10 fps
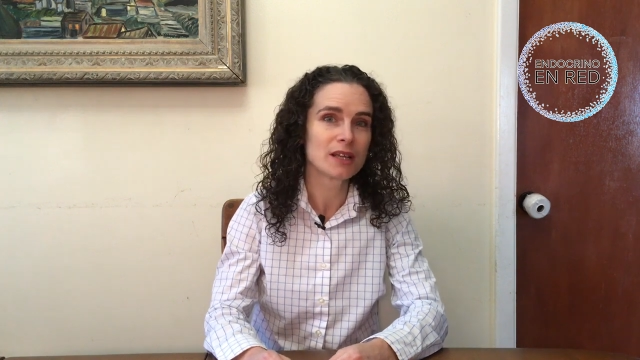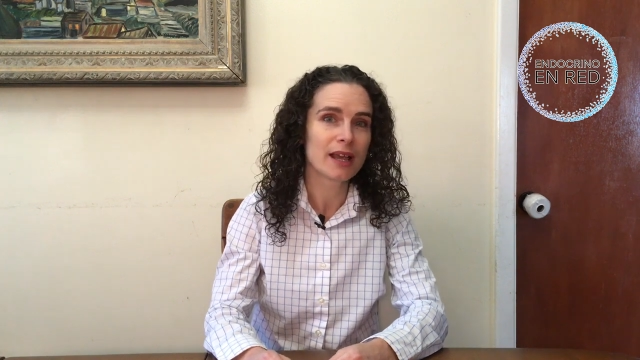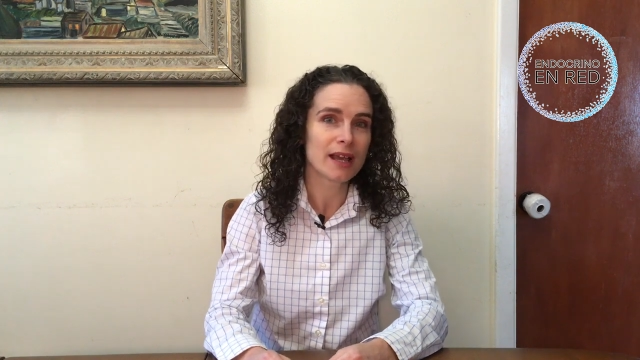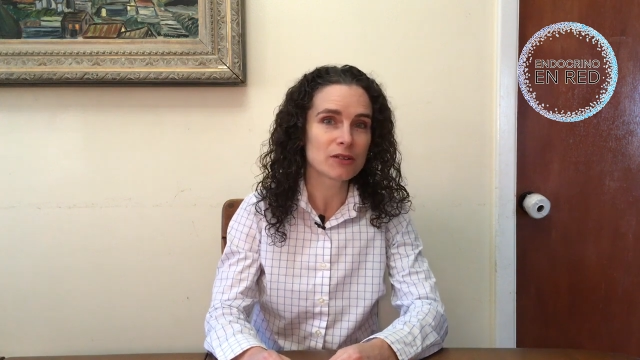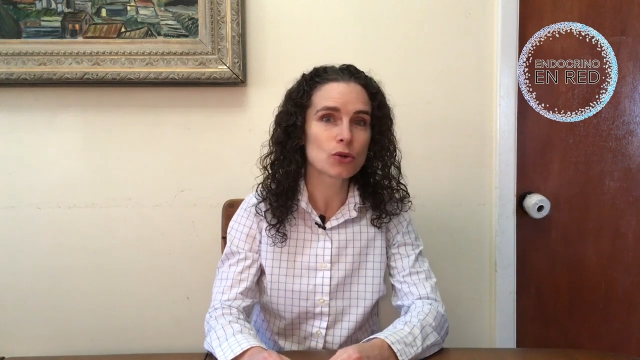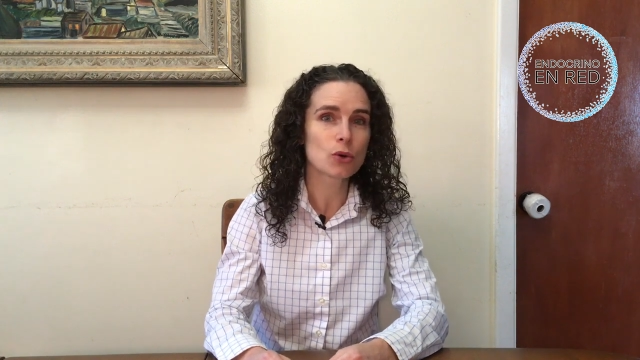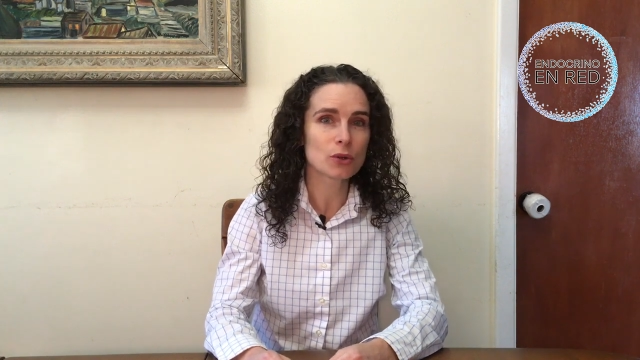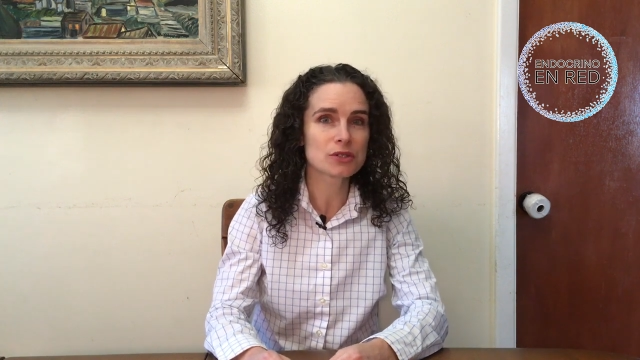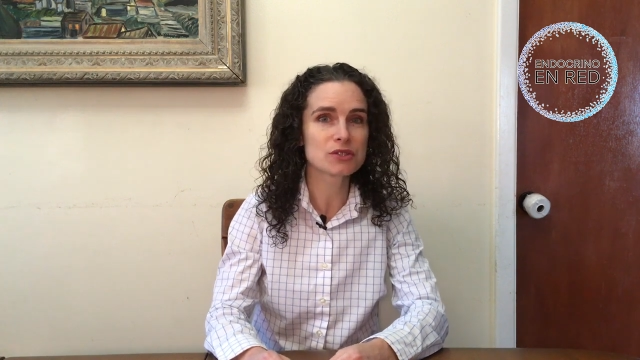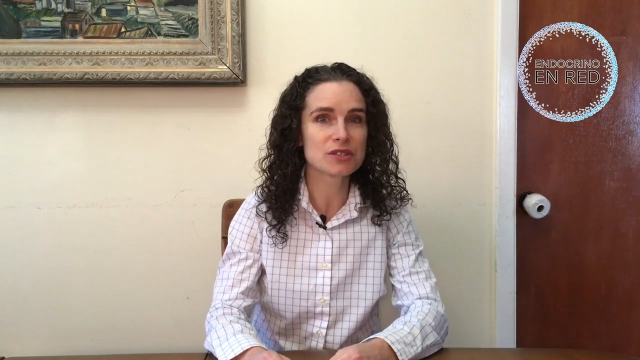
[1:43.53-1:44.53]
And of
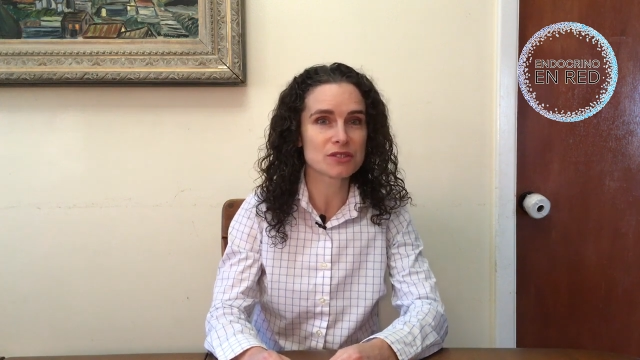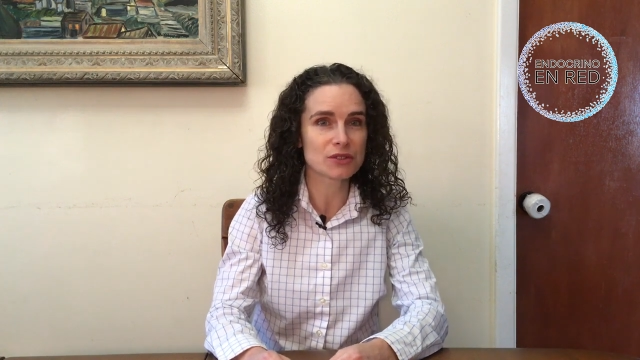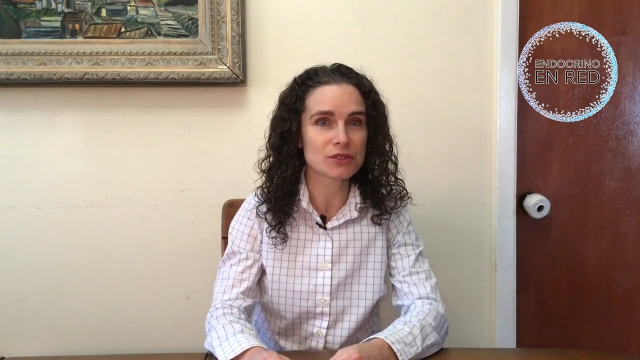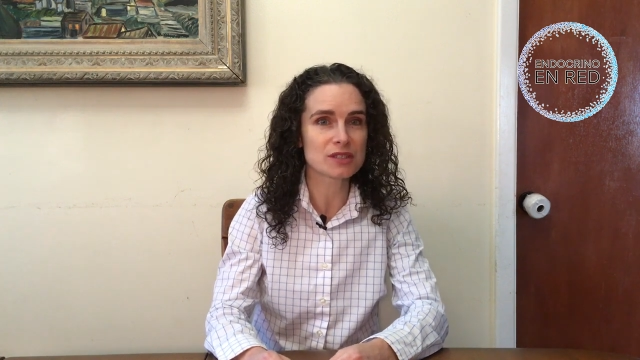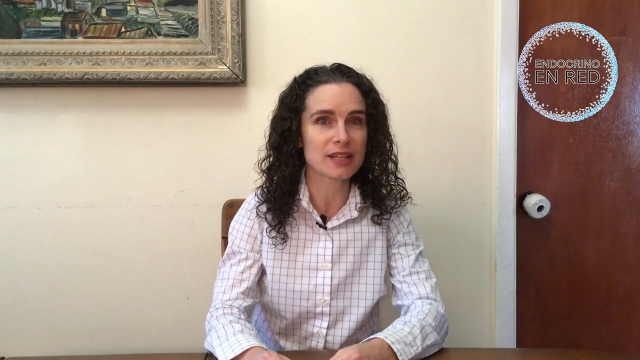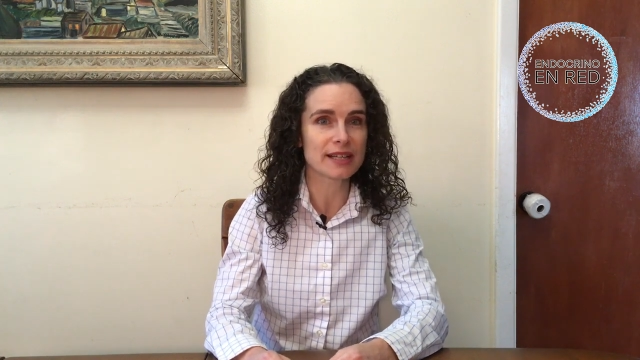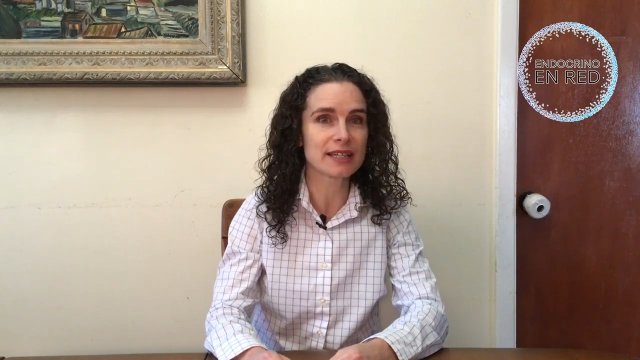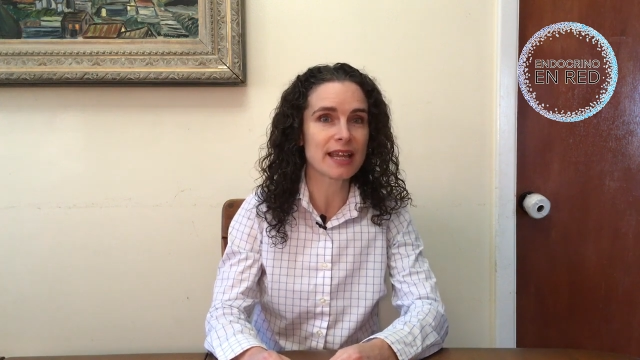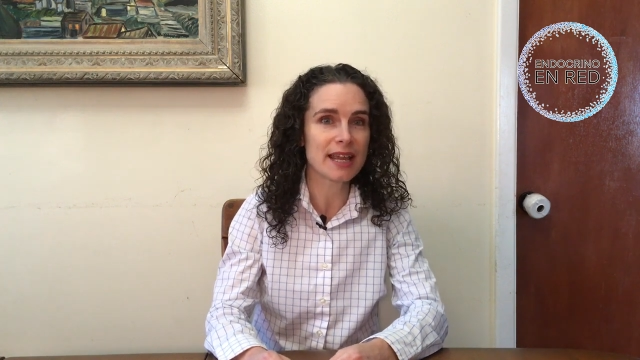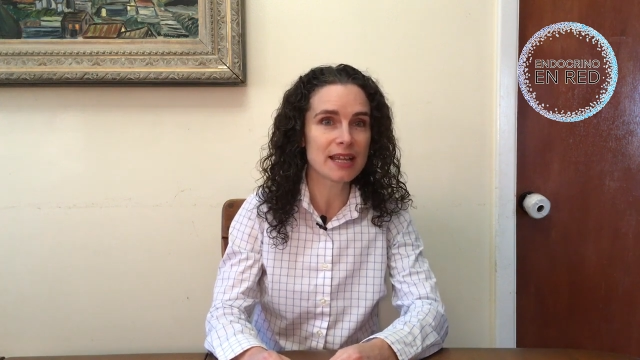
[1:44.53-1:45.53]
course, desserts like
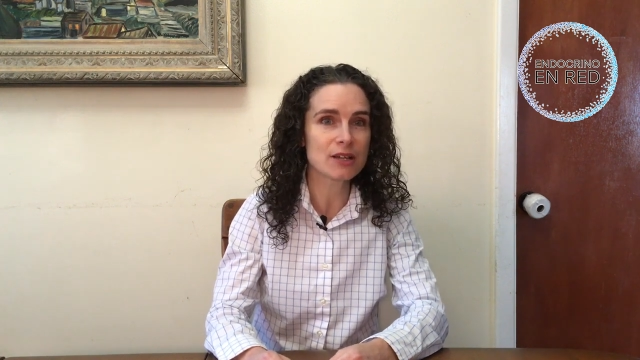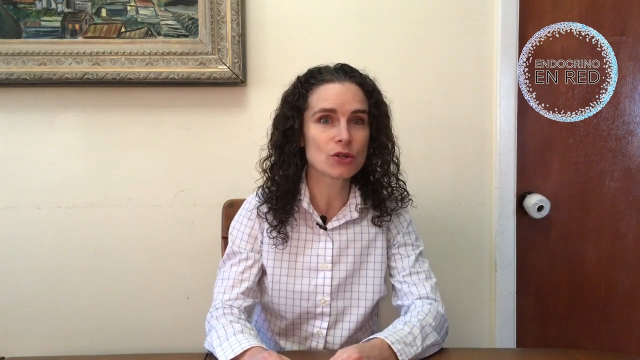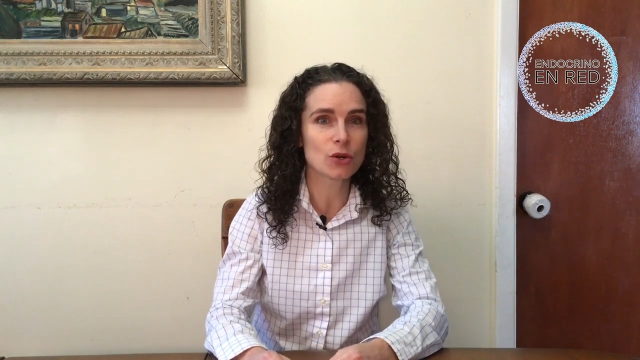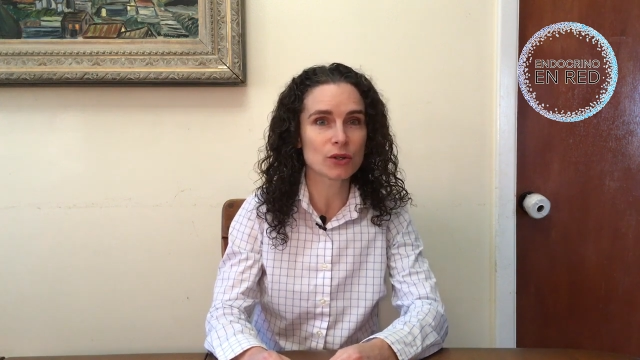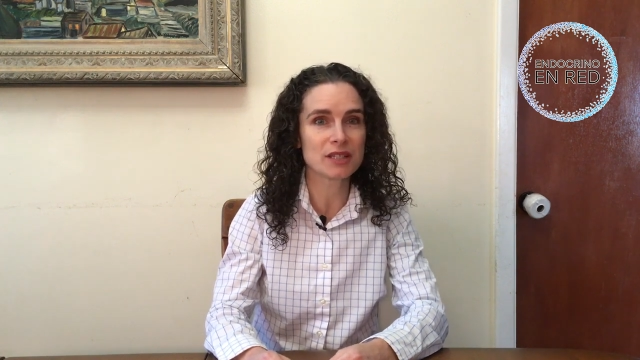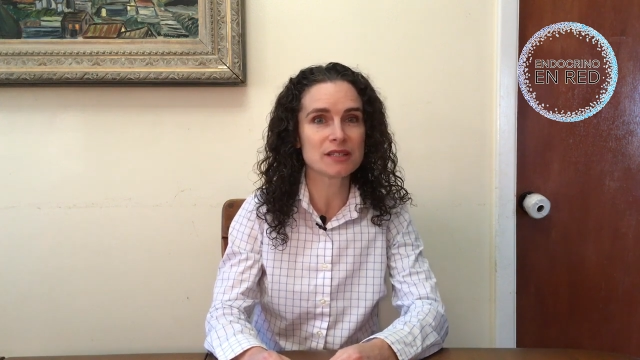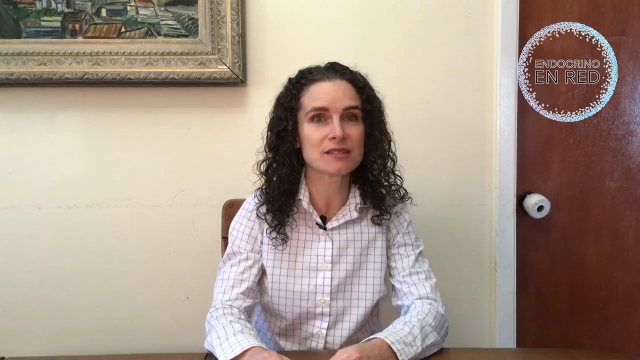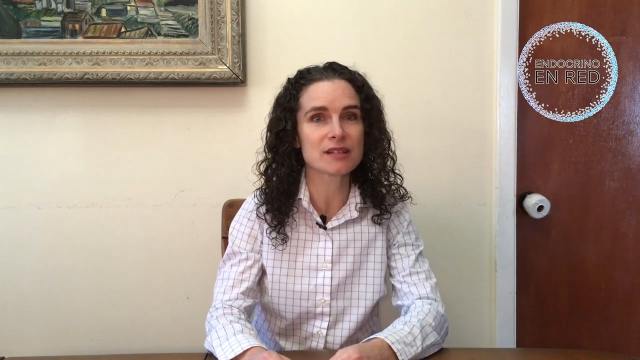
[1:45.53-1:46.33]
cake, cookies,